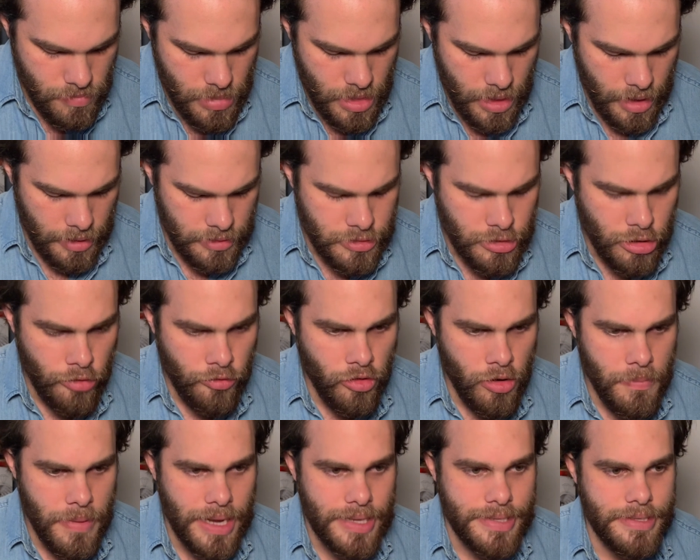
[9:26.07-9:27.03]
And so
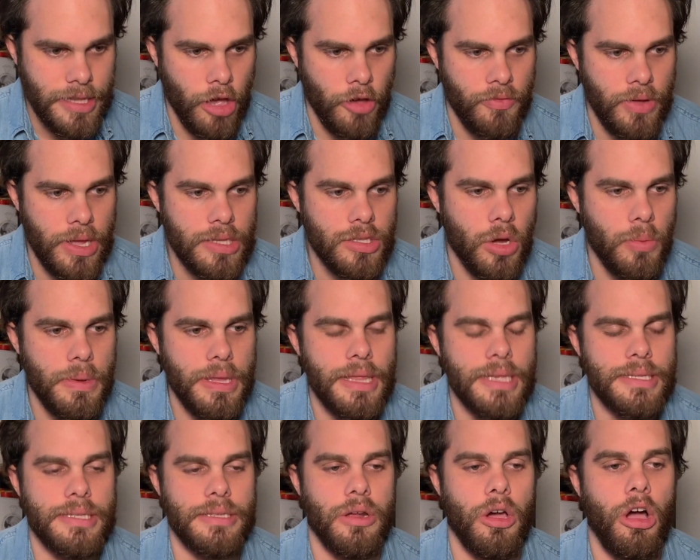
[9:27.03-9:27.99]
for myself, he told me
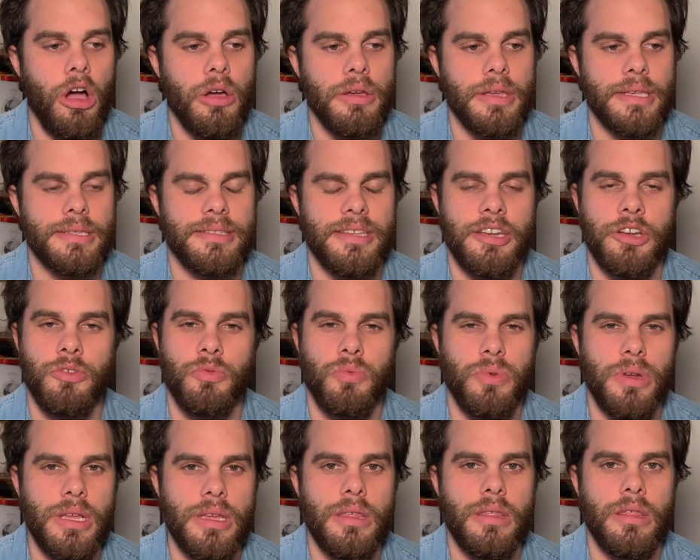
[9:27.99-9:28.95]
this in August, and it
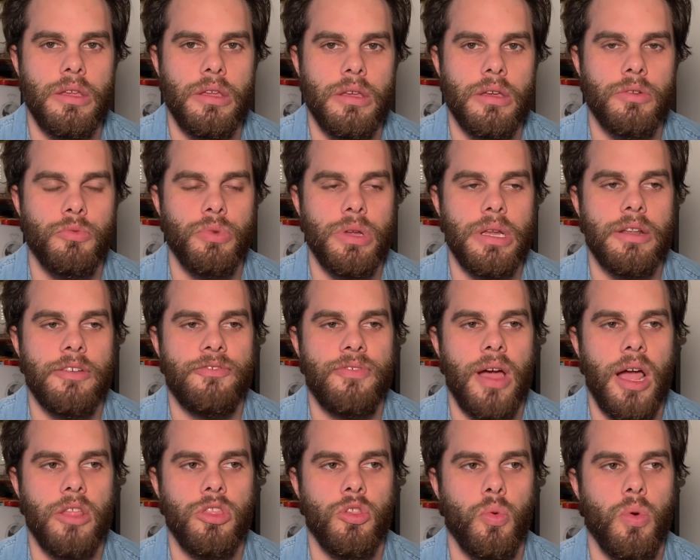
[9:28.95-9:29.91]
really
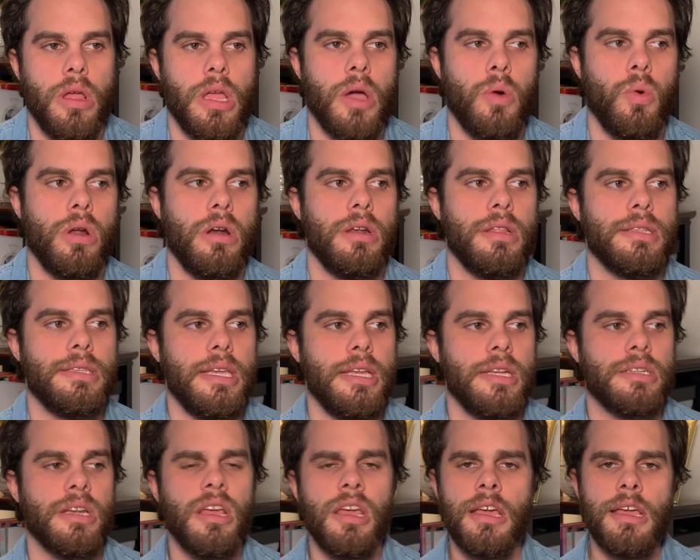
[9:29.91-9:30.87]
redefined the way I wanted to
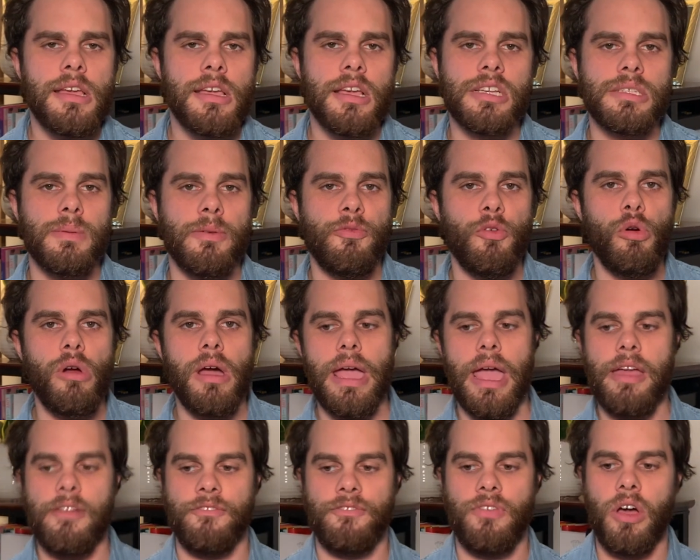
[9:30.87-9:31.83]
teach. Because before I
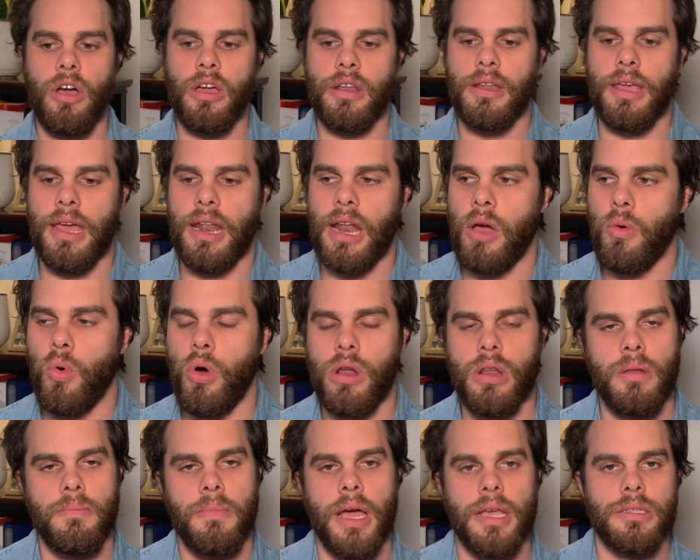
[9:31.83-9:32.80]
had fun and I
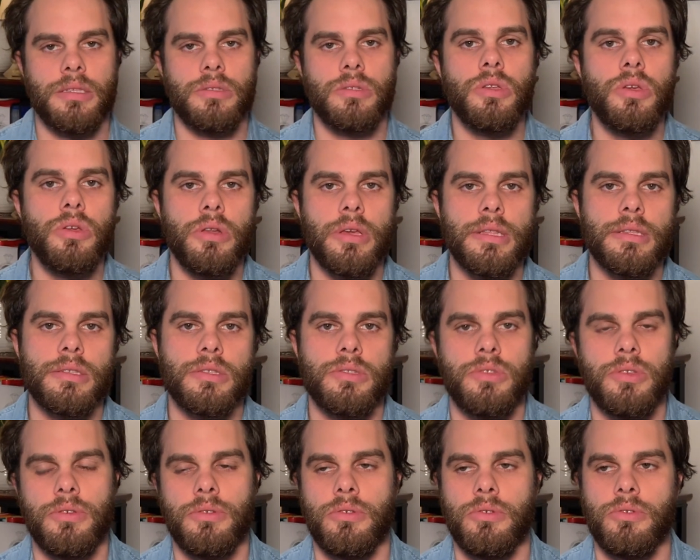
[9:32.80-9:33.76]
wanted my
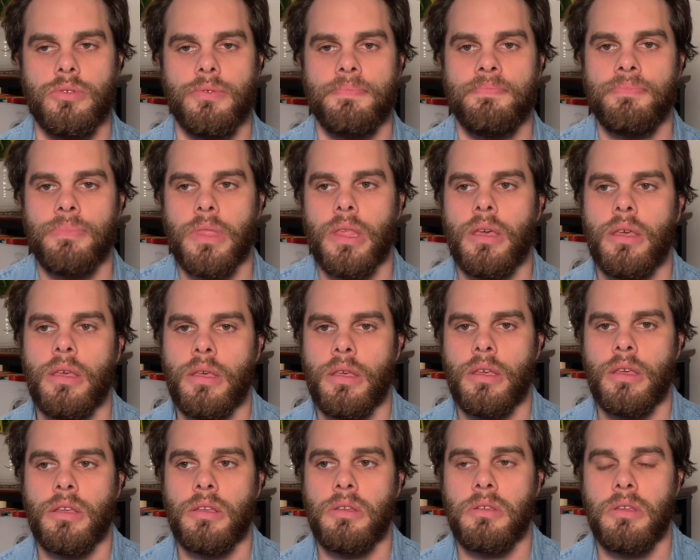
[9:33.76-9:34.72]
students to
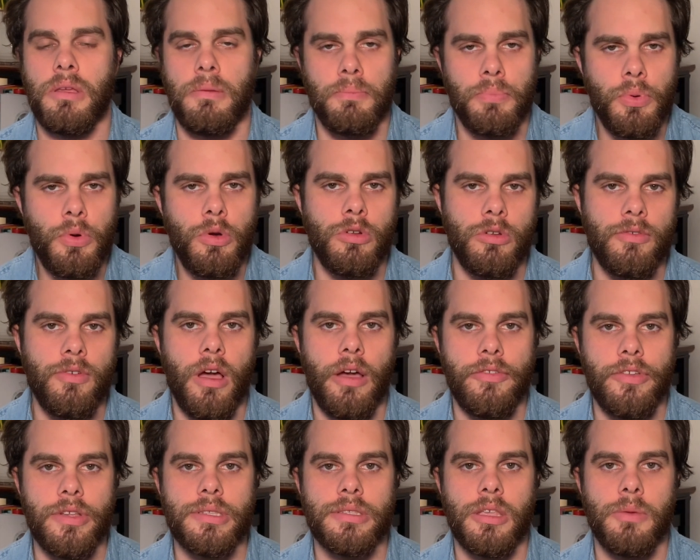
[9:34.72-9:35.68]
improve,
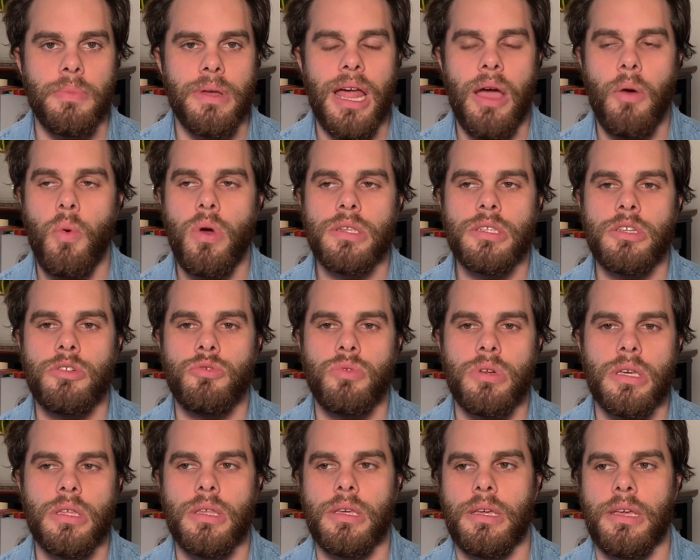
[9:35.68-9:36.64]
obviously, but
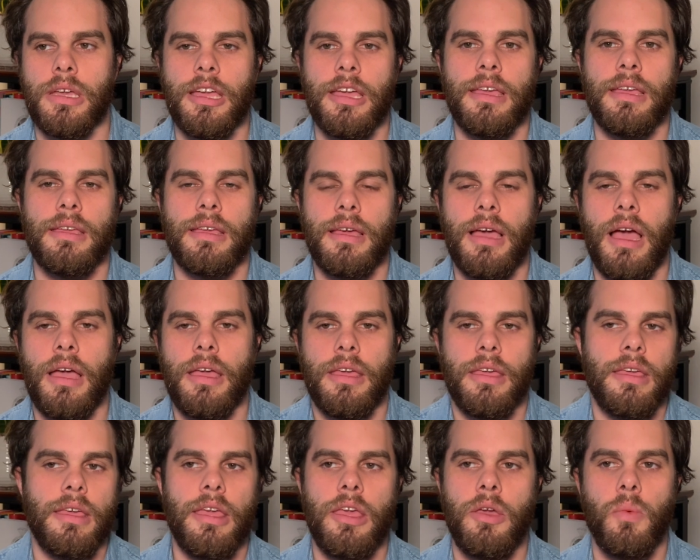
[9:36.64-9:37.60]

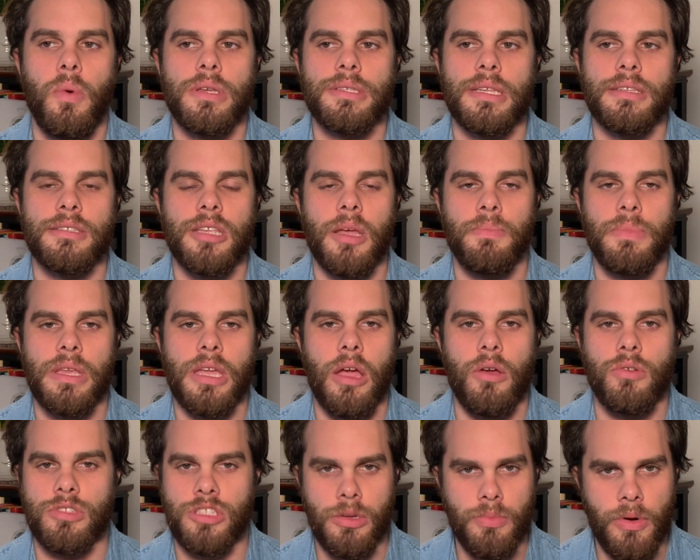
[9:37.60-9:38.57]
it wasn't something I
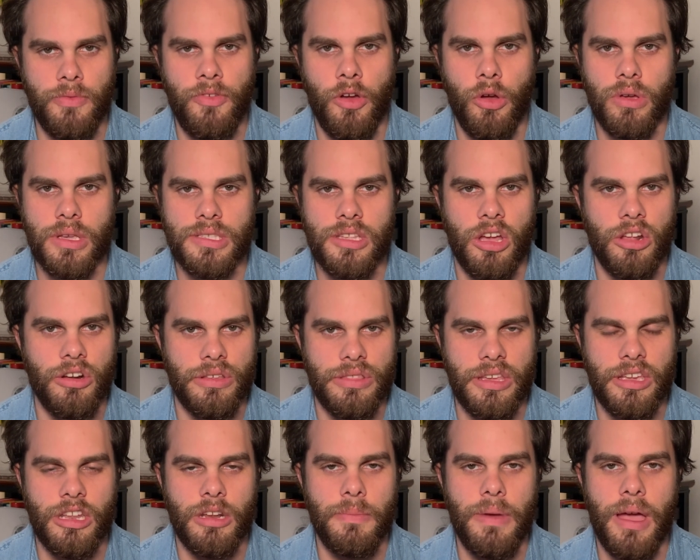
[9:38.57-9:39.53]
was super focused on or
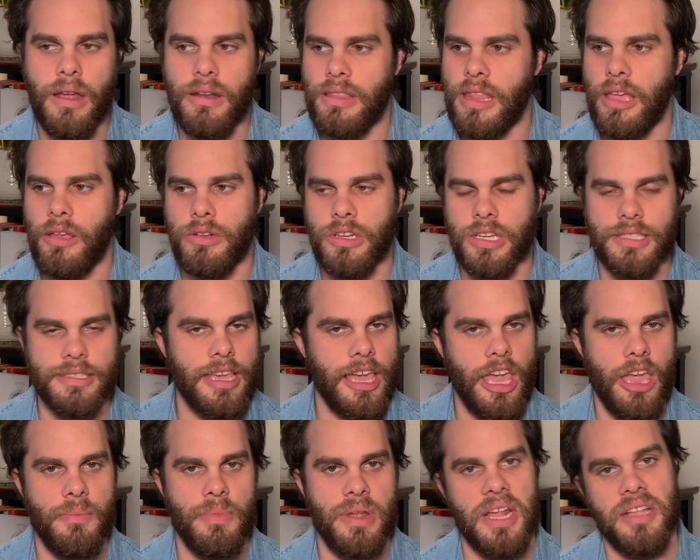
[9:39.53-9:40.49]
thinking about. They just
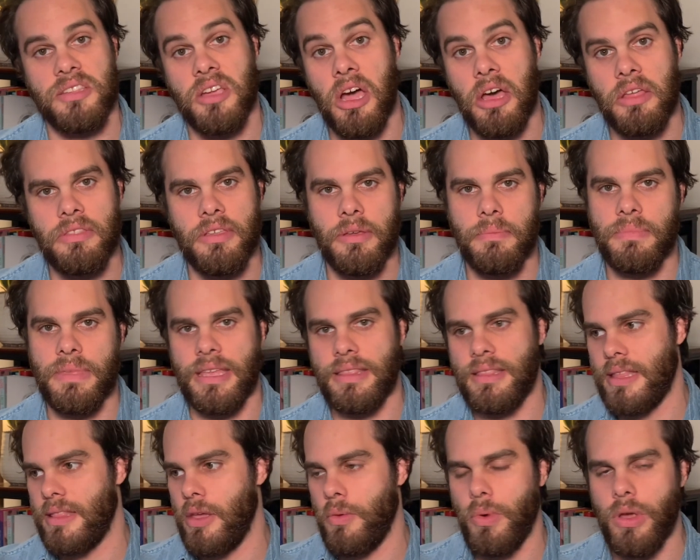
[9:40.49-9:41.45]
came and I taught them and
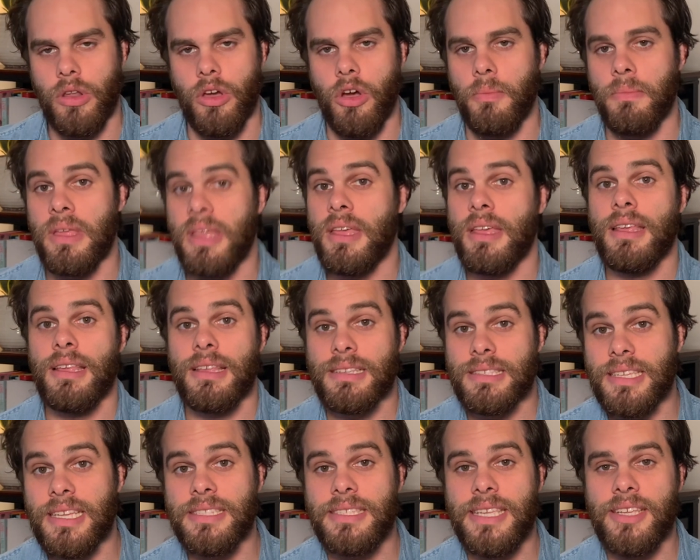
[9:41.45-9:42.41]
then they went home.
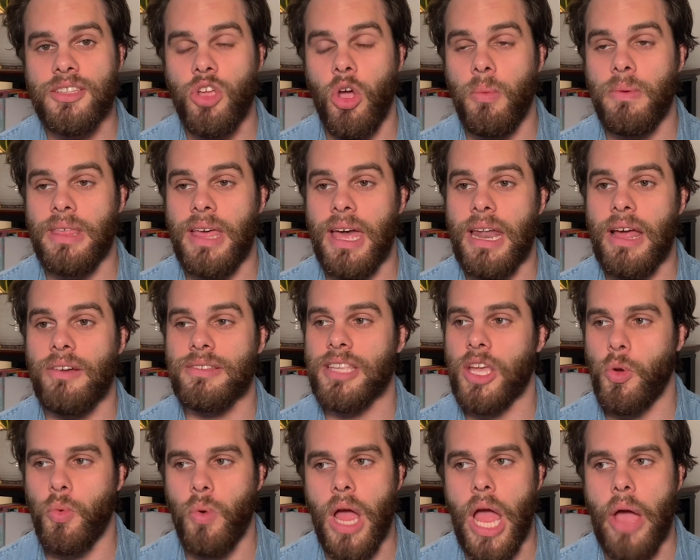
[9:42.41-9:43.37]
Since he told me that, I was
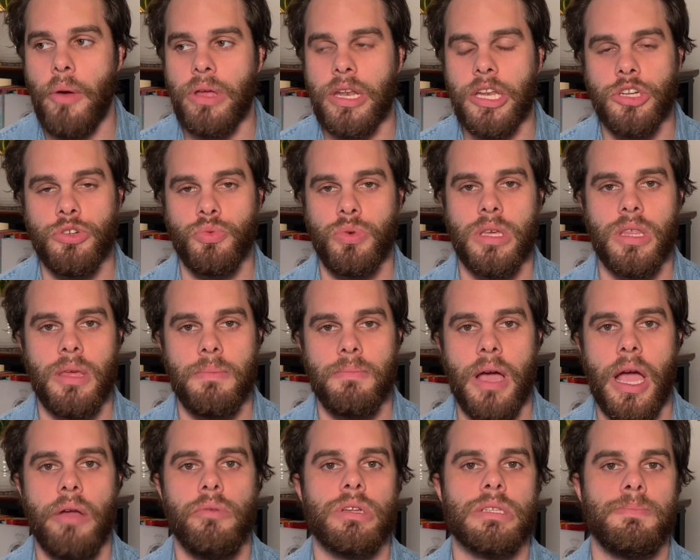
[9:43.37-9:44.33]
like, wow, it is really
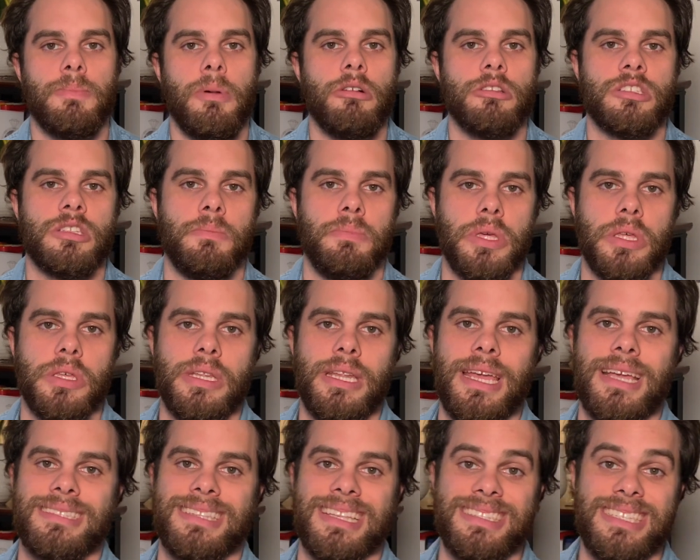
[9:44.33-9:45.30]
my
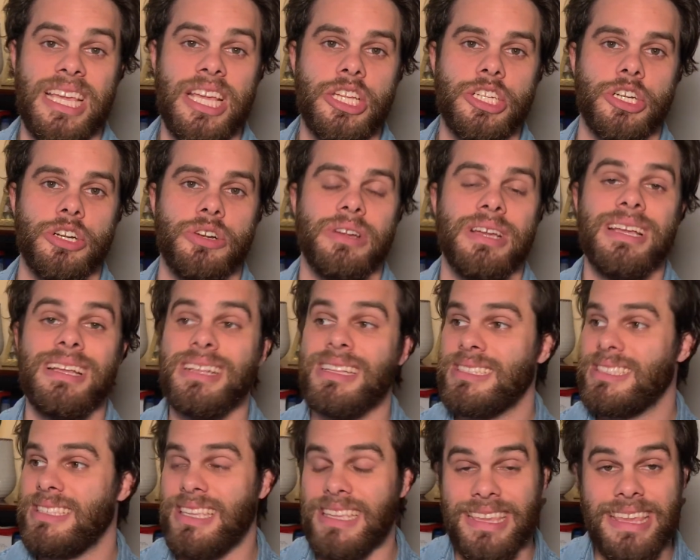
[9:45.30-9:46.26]
responsibility as a teacher
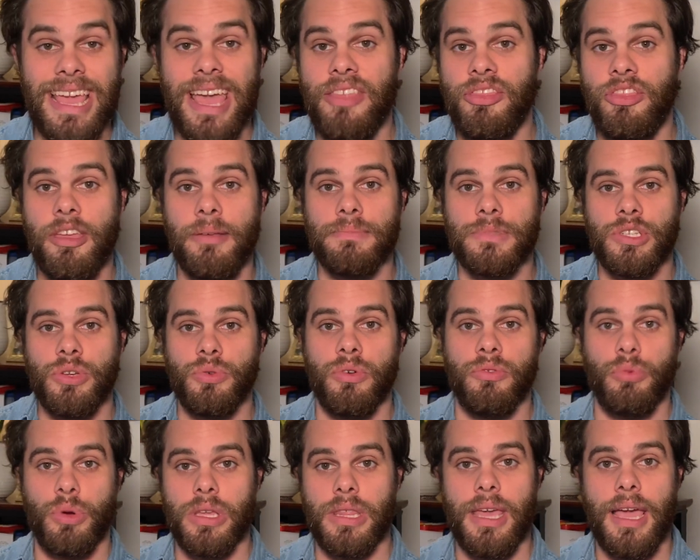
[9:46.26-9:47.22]
to get them to a
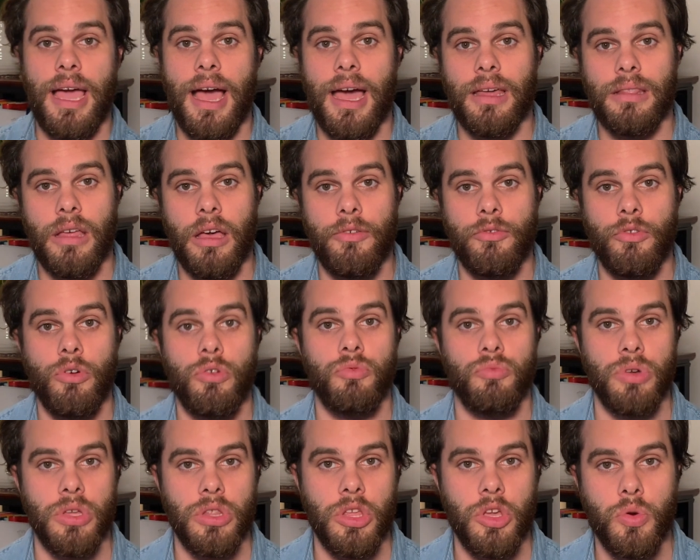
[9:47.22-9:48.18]
really high level
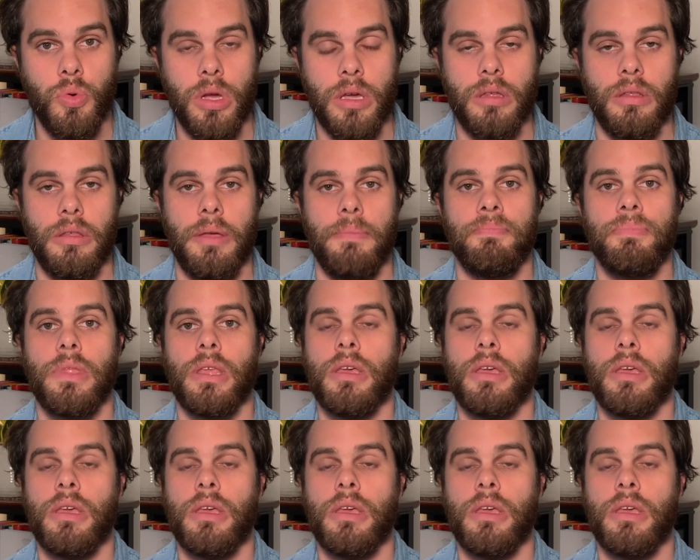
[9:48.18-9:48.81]
really quickly.